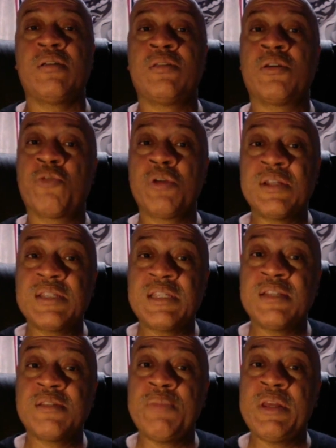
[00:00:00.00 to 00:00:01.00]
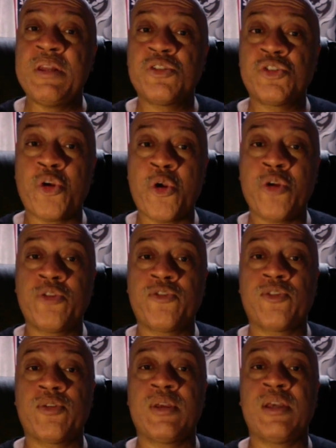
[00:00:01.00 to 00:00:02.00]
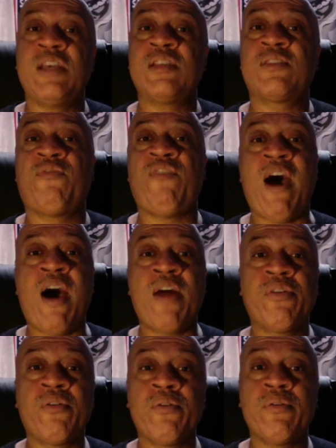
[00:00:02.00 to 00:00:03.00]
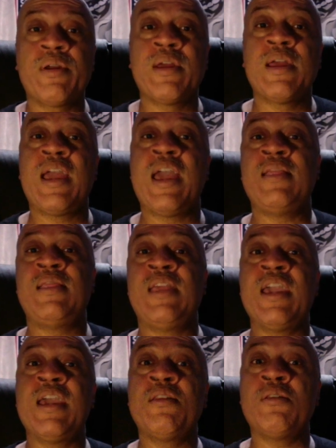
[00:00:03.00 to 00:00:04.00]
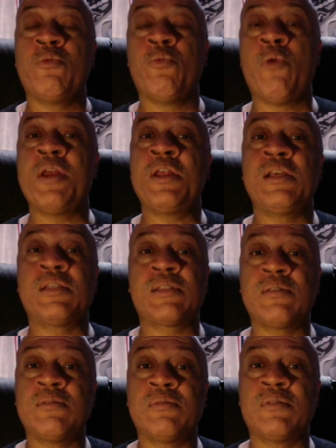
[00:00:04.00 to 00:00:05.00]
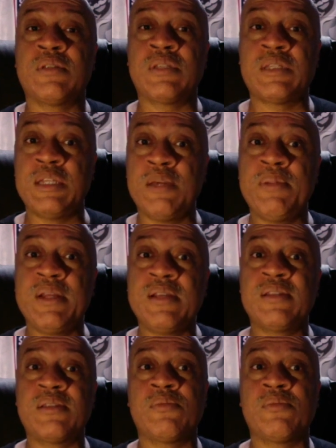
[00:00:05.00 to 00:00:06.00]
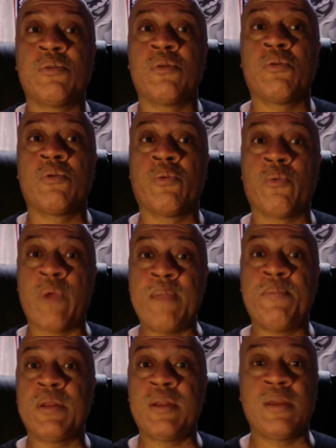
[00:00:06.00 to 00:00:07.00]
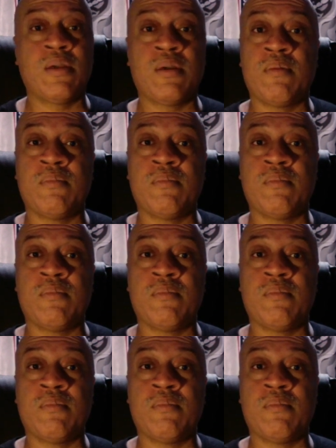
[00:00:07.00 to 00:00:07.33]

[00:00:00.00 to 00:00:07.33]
the criticism in the church, his father, and then one of his siblings raping him.